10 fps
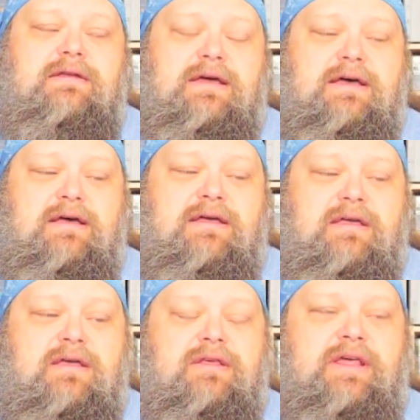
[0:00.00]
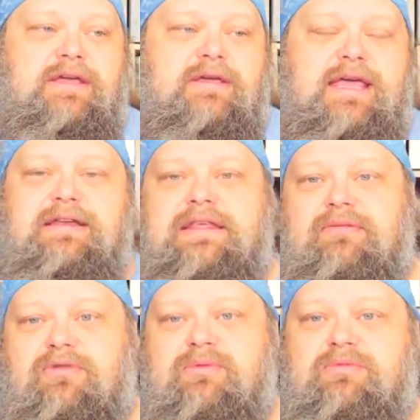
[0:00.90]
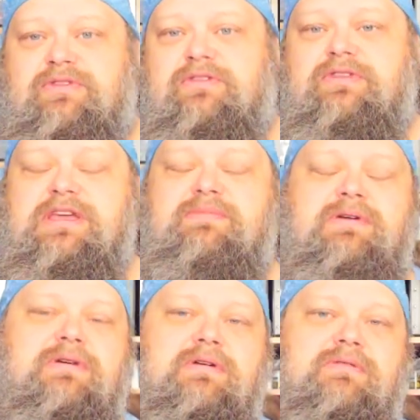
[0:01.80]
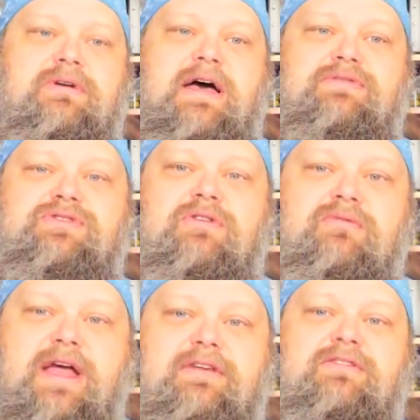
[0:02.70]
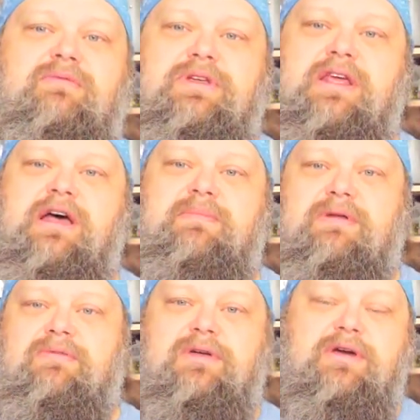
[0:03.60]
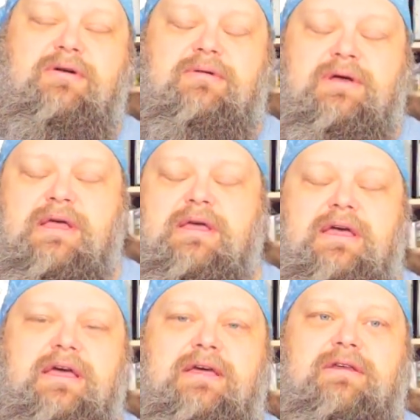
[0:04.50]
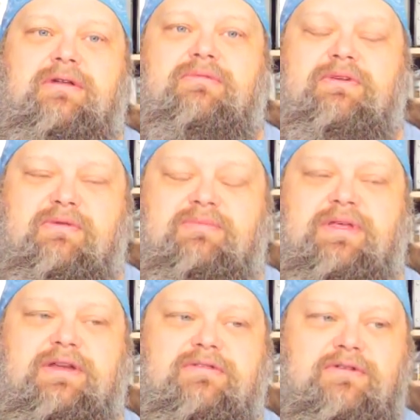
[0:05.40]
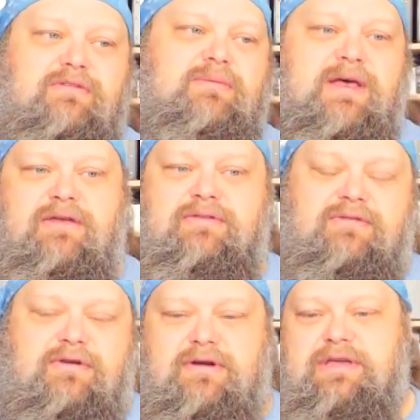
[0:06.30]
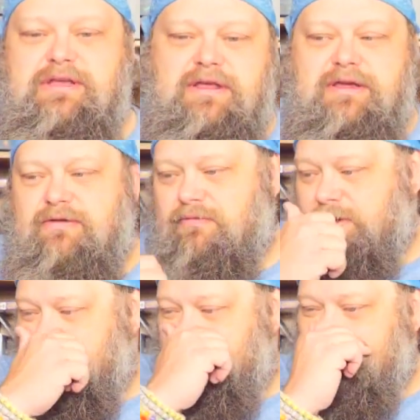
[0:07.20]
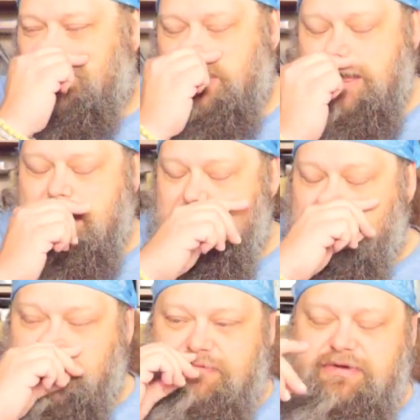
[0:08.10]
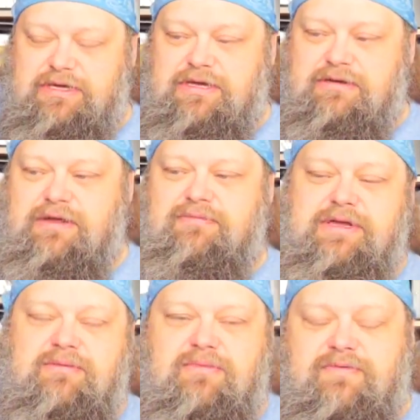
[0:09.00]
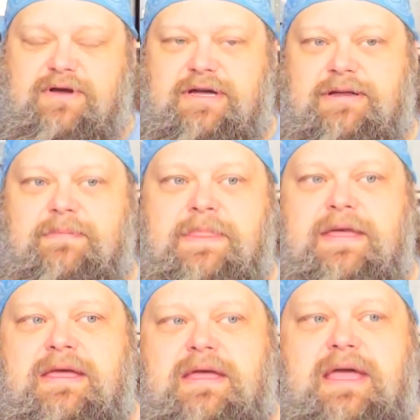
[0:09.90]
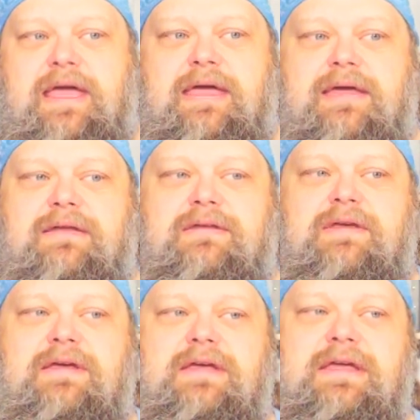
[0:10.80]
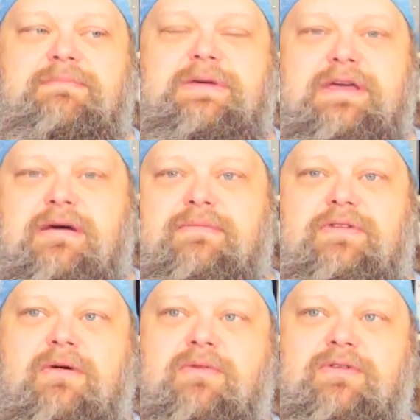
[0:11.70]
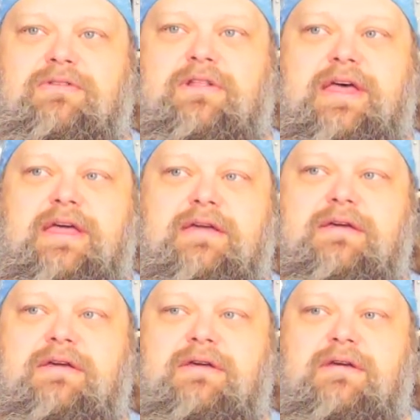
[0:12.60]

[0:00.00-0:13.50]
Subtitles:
head to that room and we'll sleep. We'll have a short rest. We'll get up and we'll go, and we've replenished our spells or our healing or what have you, and we can move on. And it becomes almost like